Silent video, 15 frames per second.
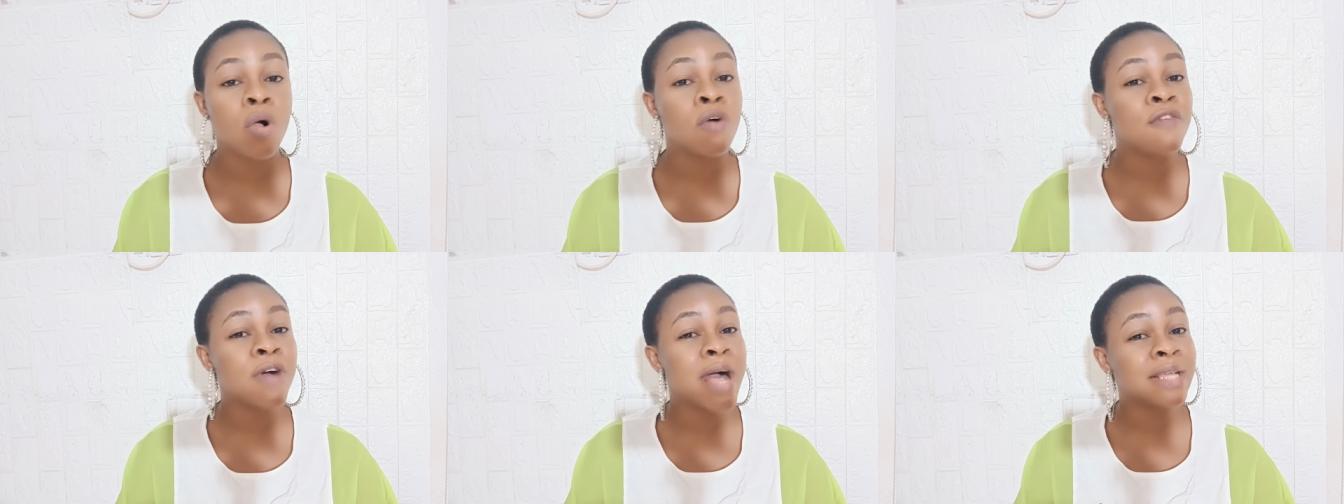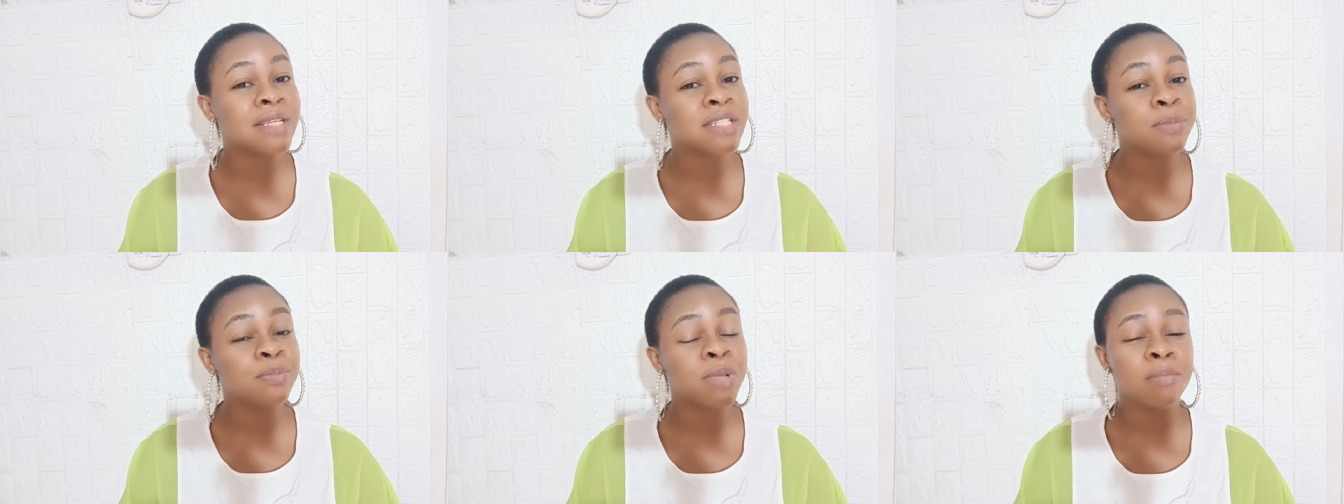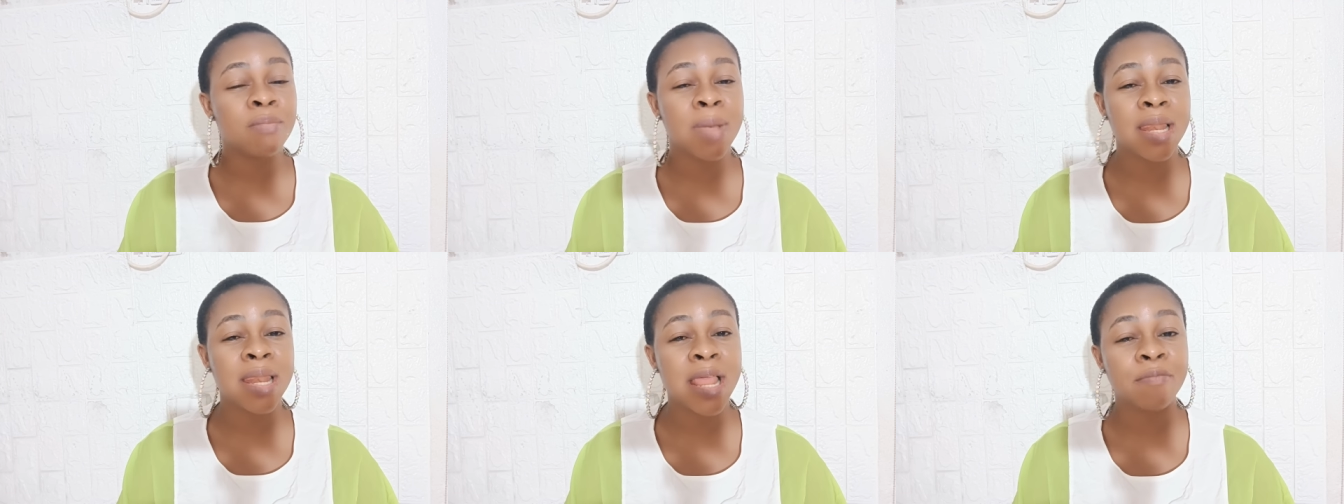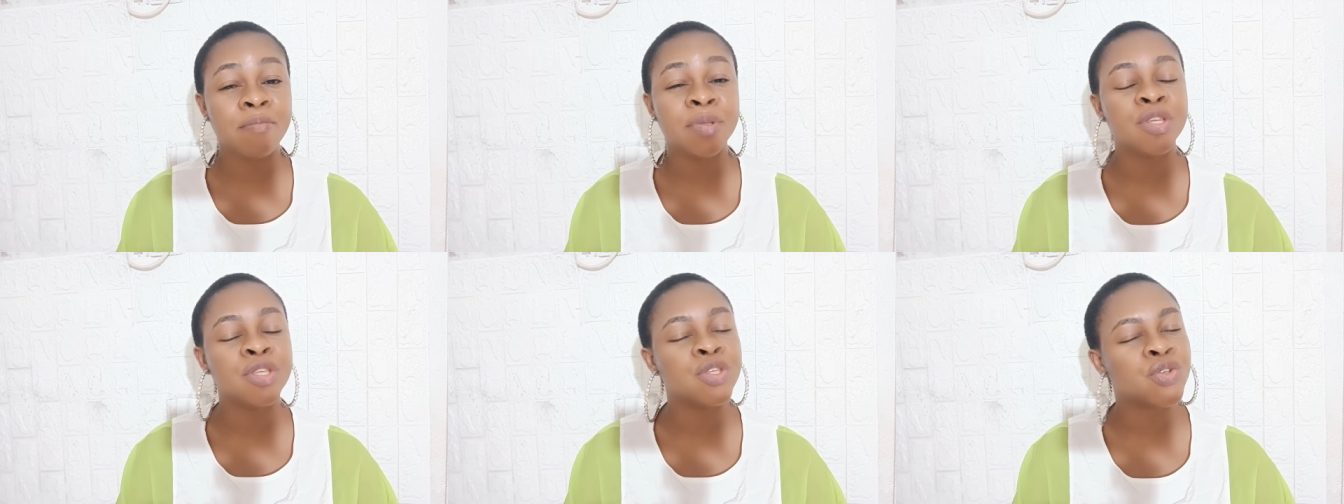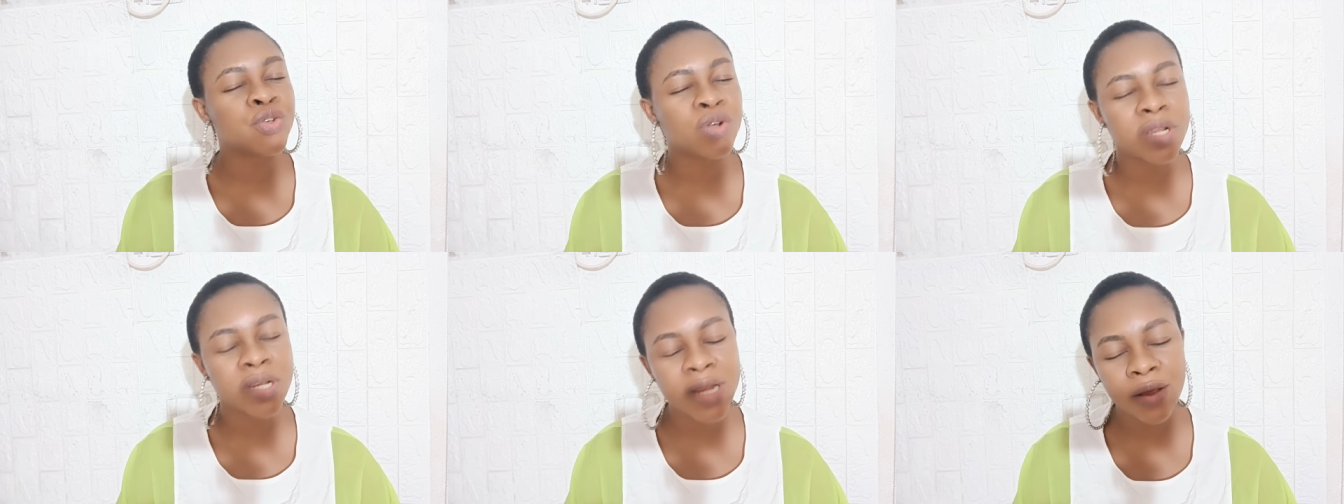of hardship in my life be
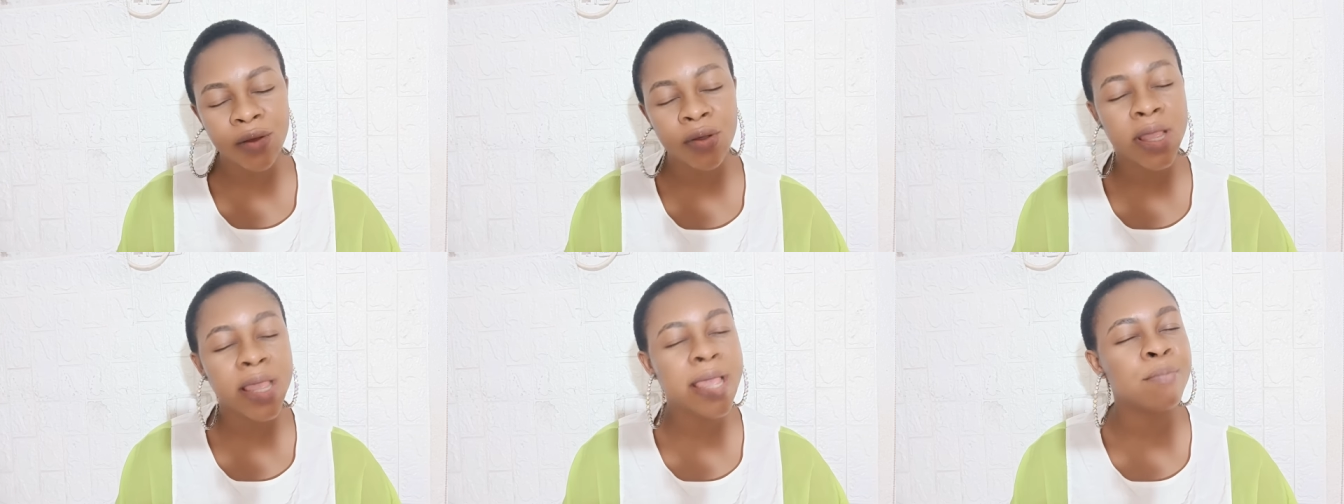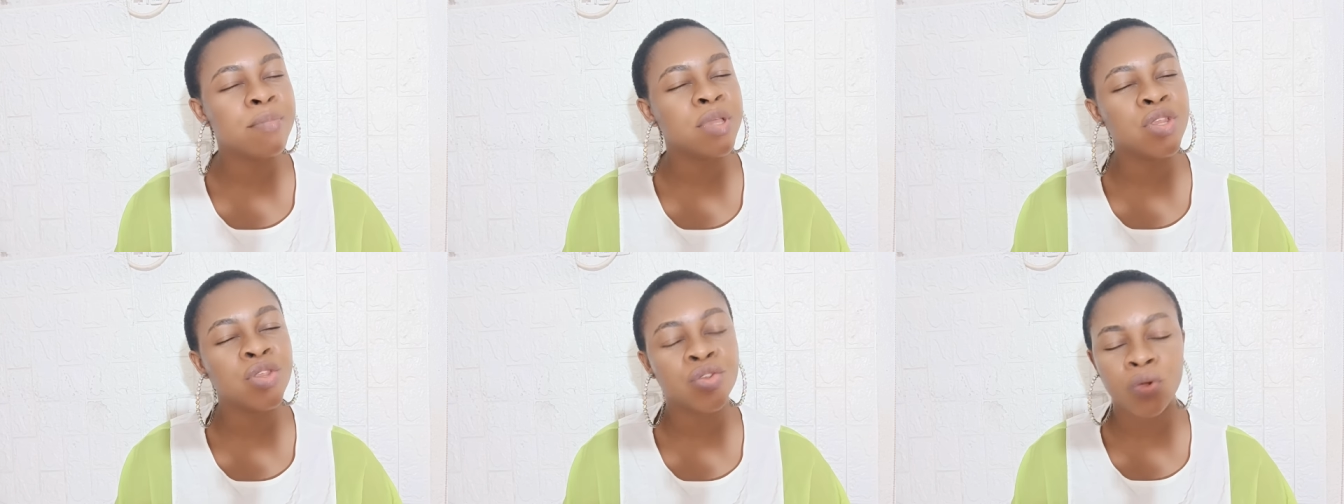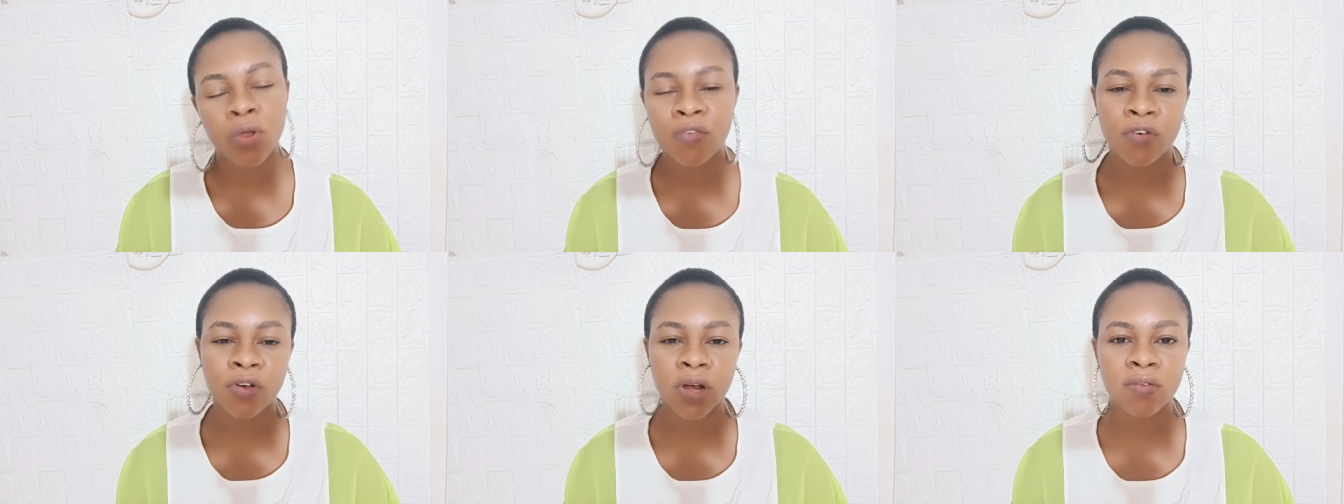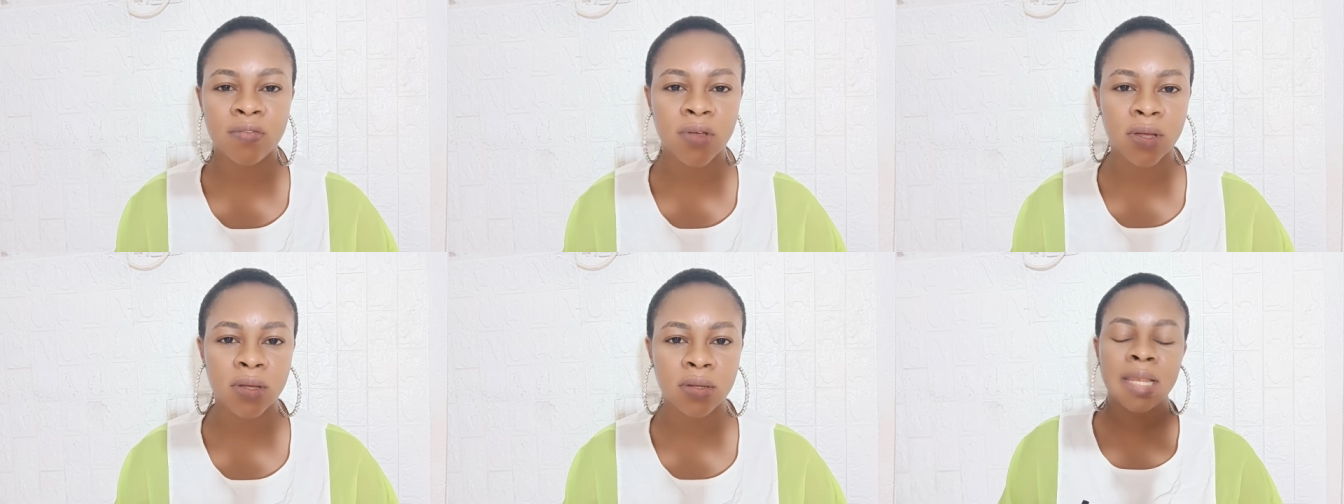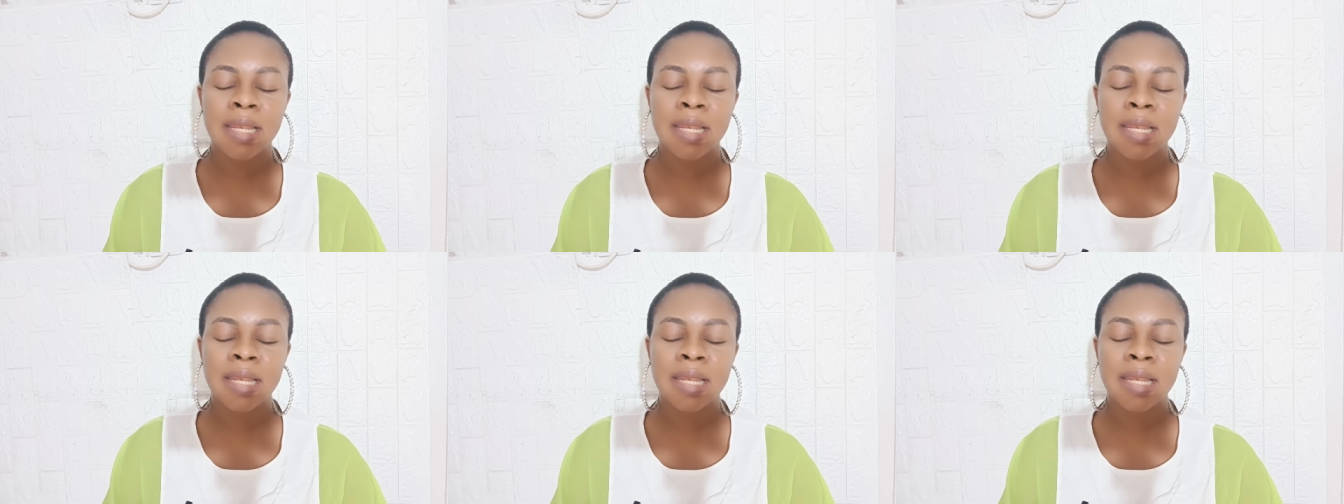destroyed now and be destroyed forever.